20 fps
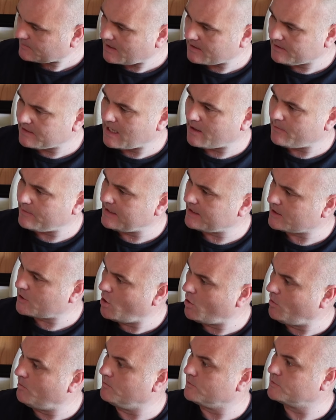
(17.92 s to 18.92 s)
Now it
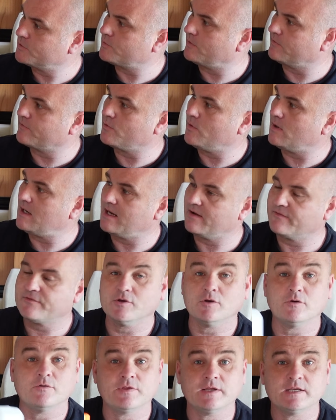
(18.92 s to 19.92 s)
comes with quite a
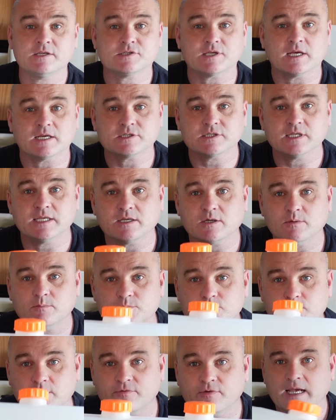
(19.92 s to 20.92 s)
few things actually. It
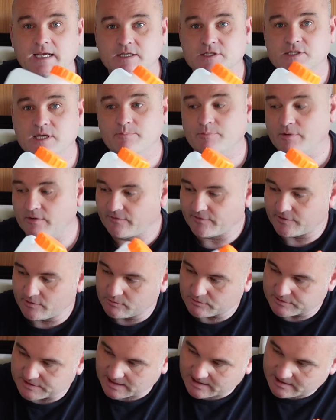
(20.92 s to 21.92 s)
comes with a separate
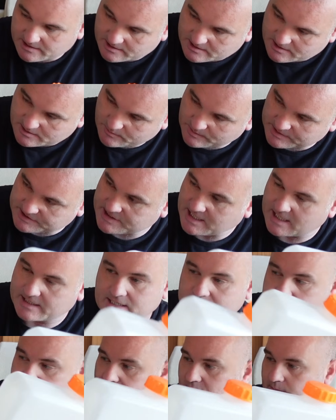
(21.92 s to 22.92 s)
fuel tank which can
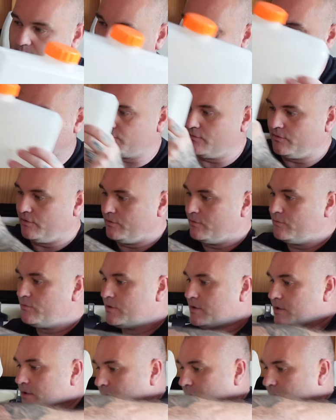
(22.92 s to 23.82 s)
actually be screwed.